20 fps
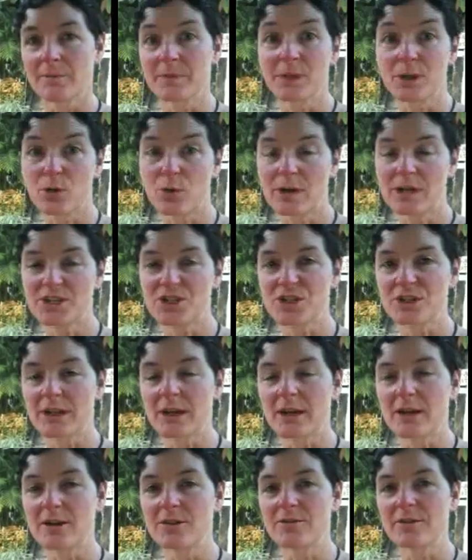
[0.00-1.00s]
the question
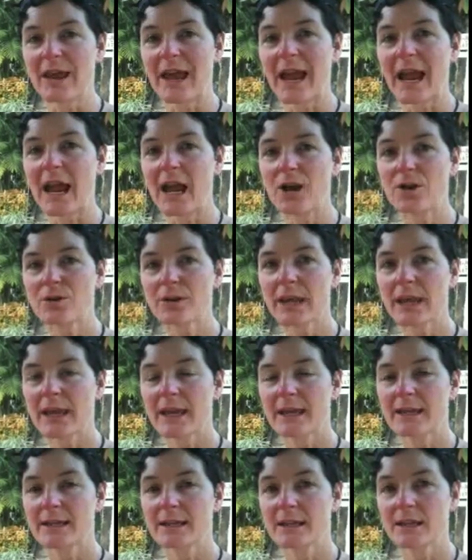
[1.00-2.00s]
of how
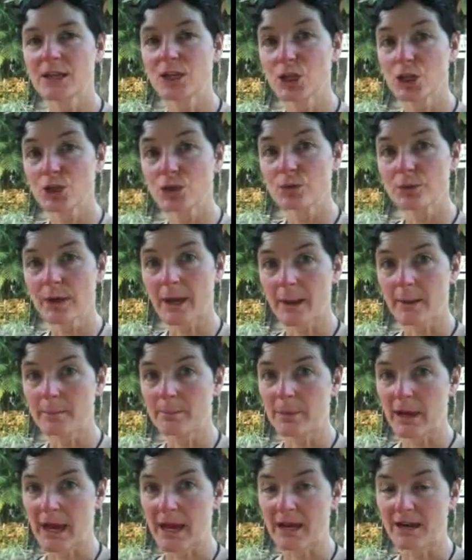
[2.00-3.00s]
can you come
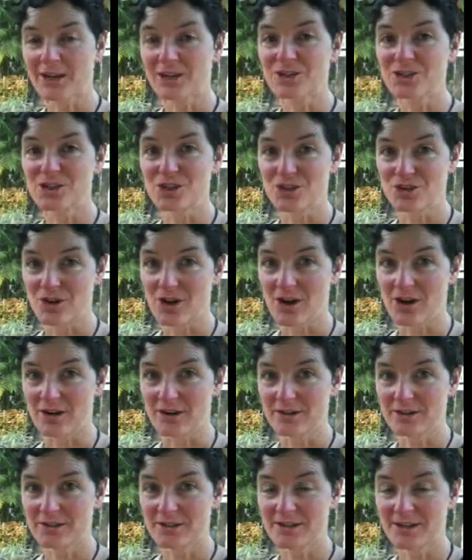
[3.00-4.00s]
back to your
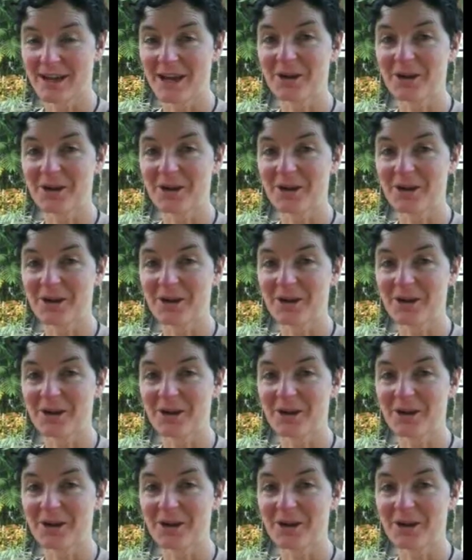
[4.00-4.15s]
heart?